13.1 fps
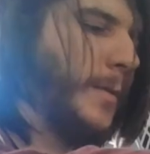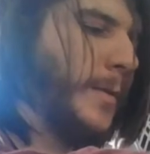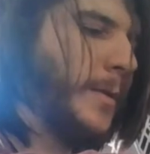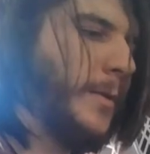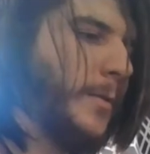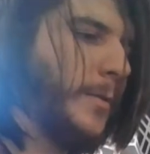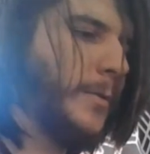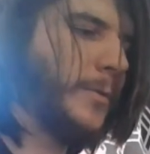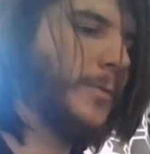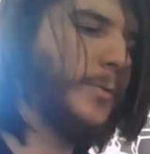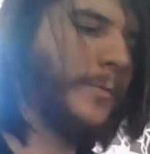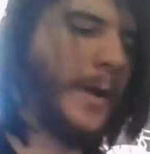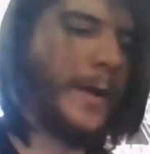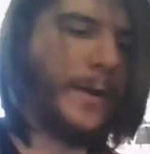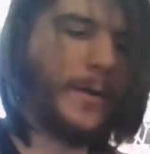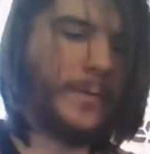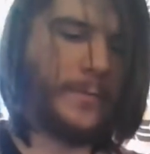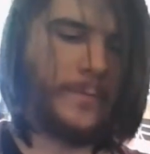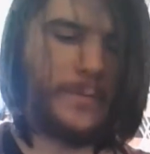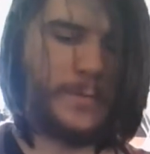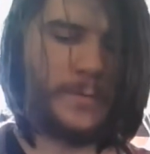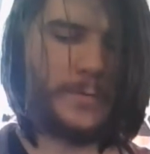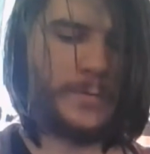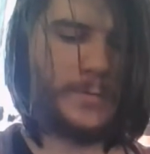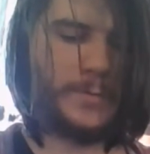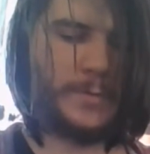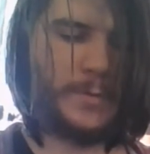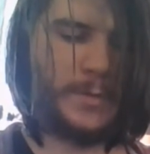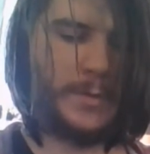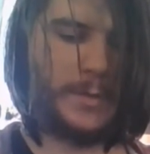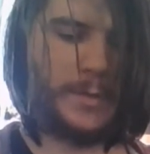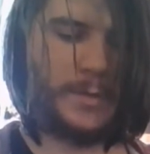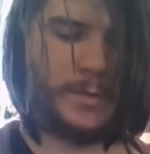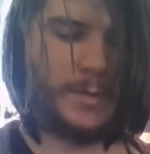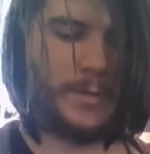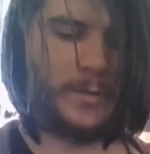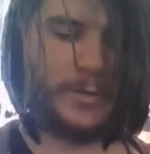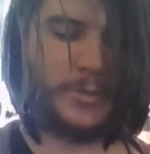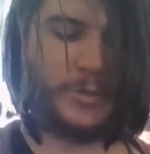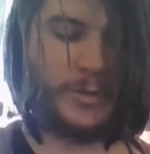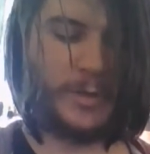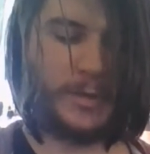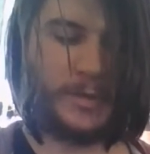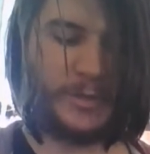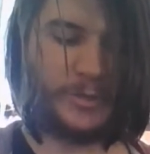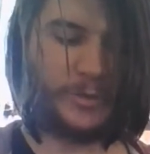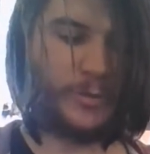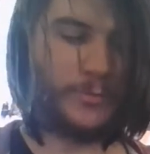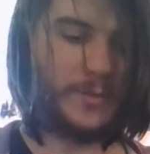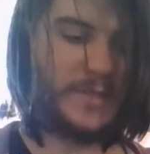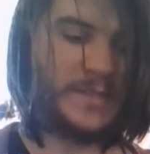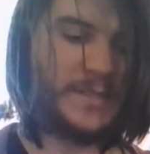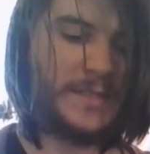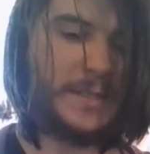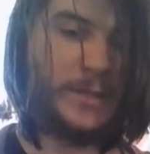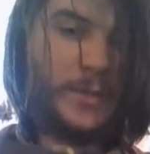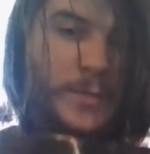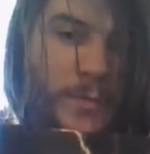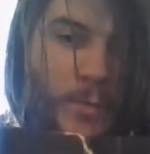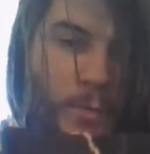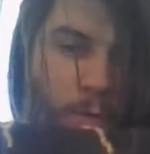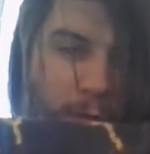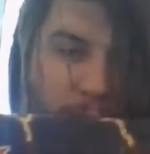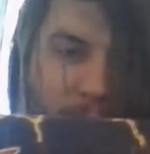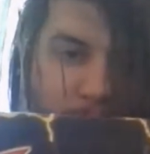And then you have Legendary Collection 3 Seal of Great